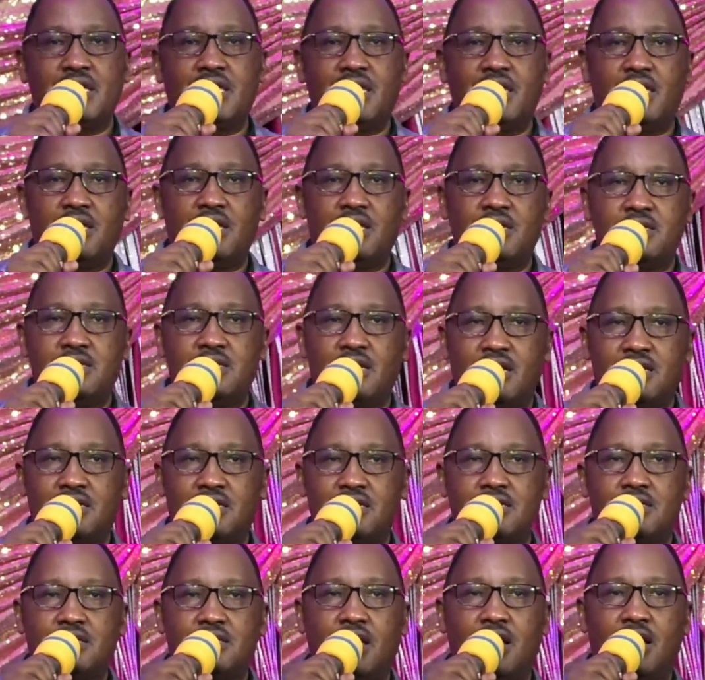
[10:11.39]
kit at
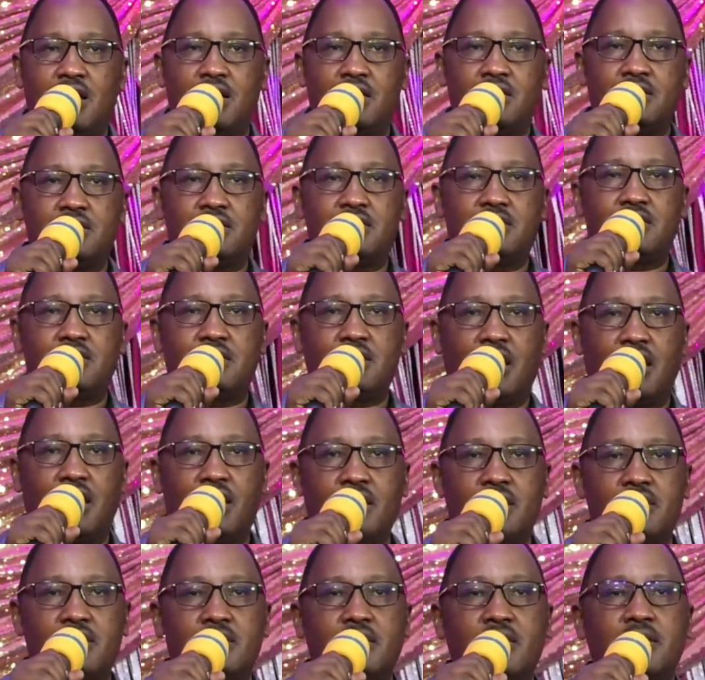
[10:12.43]
his hand
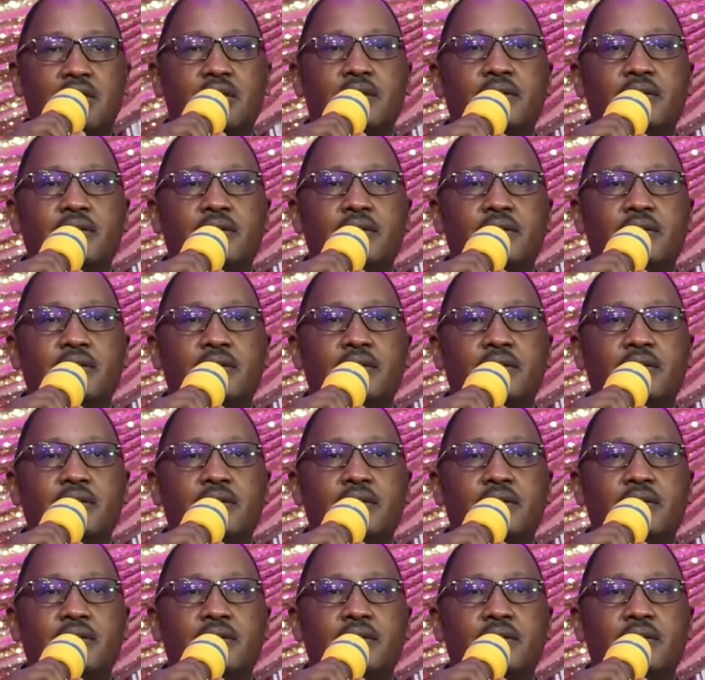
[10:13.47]
side